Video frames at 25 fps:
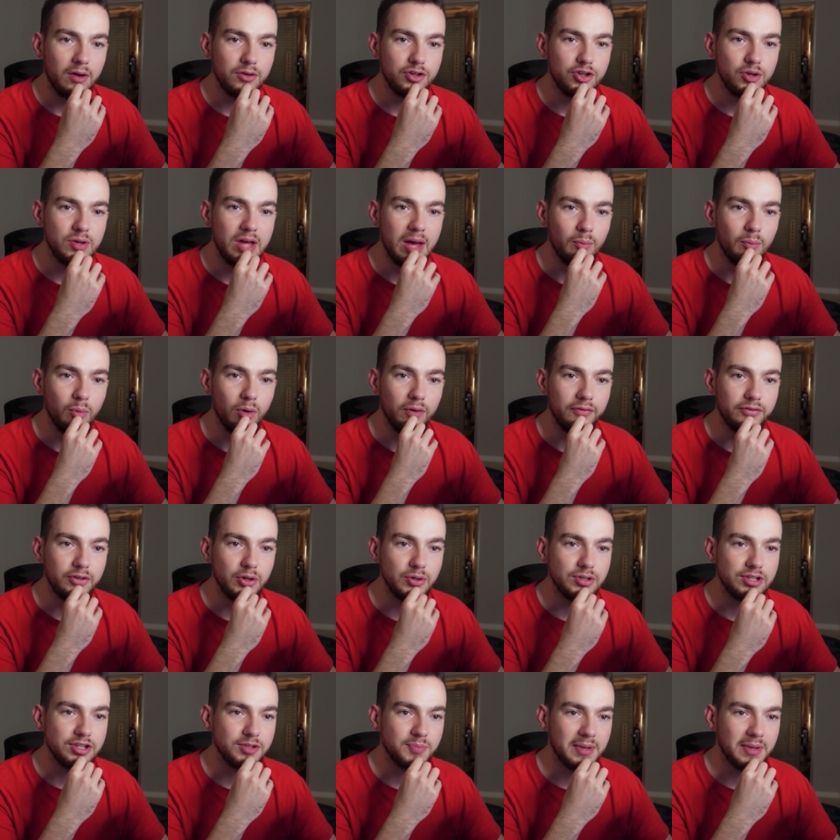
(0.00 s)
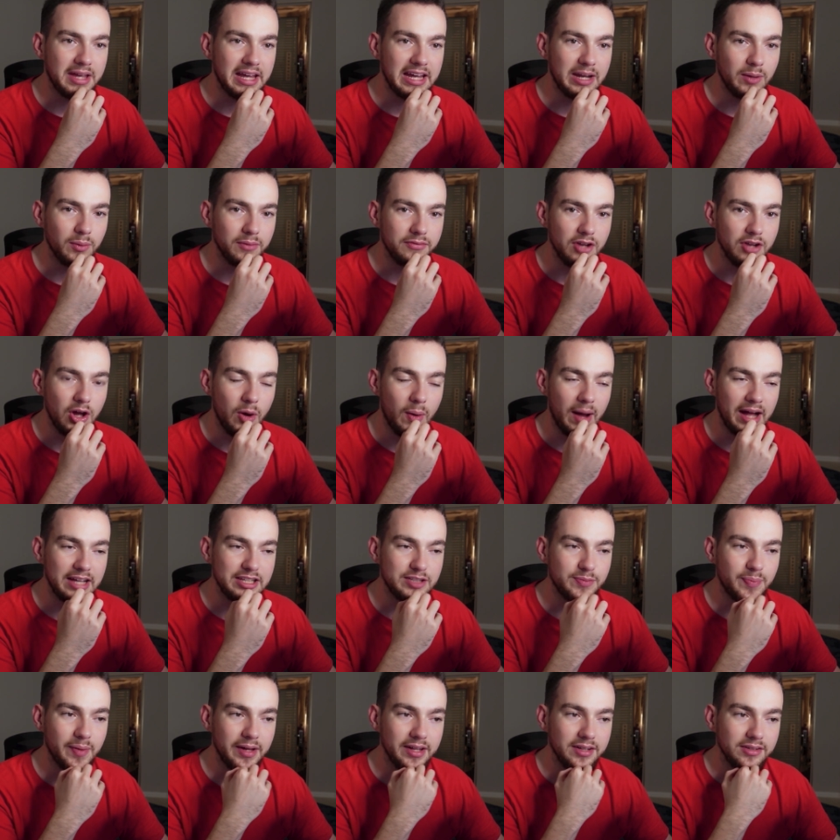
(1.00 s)
How do you get more views as a beginner with no
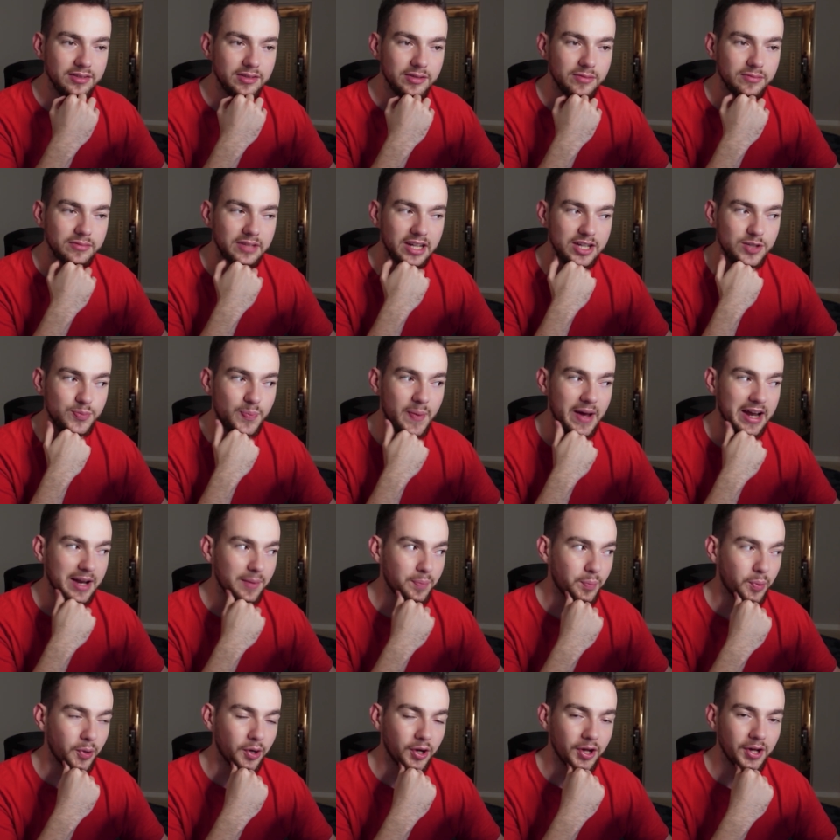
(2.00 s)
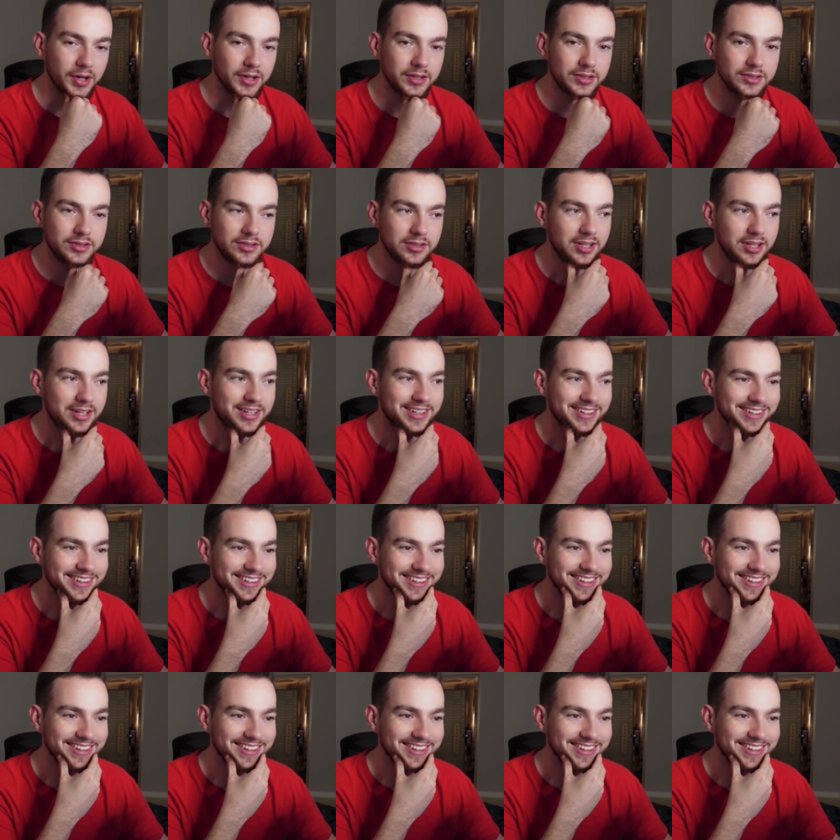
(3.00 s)
ad spend? List better products.